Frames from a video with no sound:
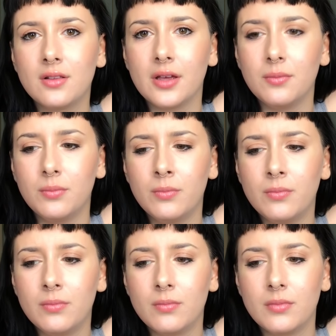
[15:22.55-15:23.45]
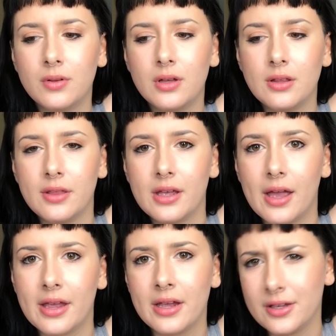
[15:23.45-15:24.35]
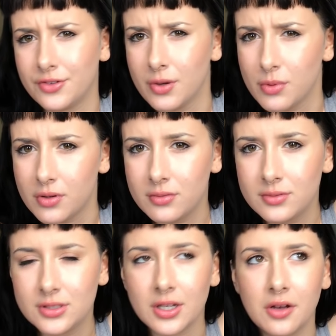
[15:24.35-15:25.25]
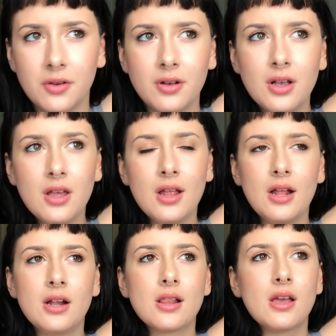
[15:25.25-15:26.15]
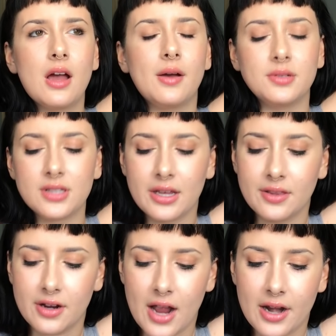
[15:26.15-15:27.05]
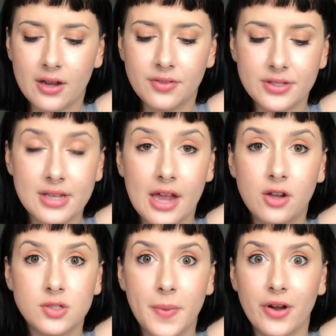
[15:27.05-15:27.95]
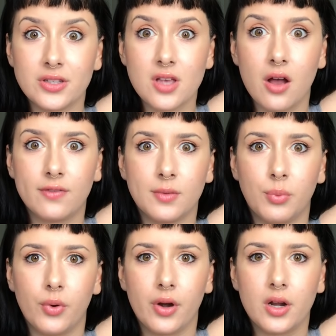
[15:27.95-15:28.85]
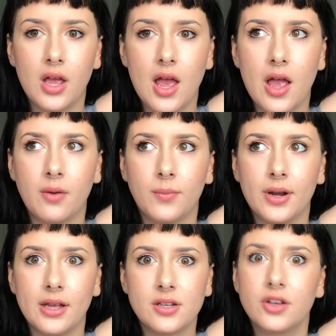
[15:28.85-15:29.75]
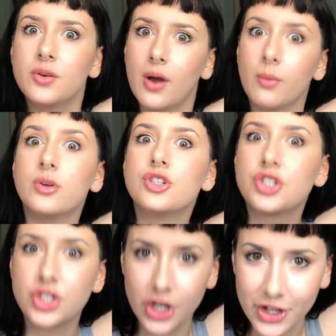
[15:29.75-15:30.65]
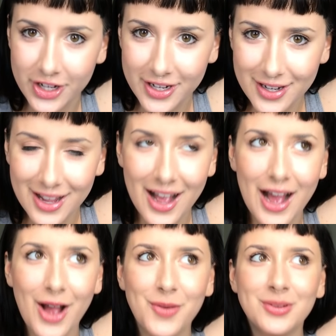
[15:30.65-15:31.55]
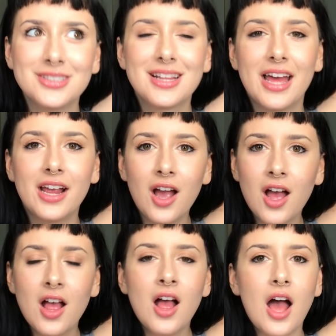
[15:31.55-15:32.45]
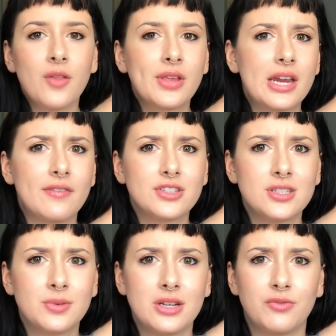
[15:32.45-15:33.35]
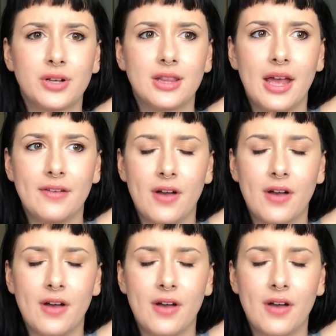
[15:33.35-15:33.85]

Like, I can't get in trouble, so I was laying there, and this guy goes by on his hoverboard, and when I tell you I was shook, I was like, I don't think I'd ever seen one in real life.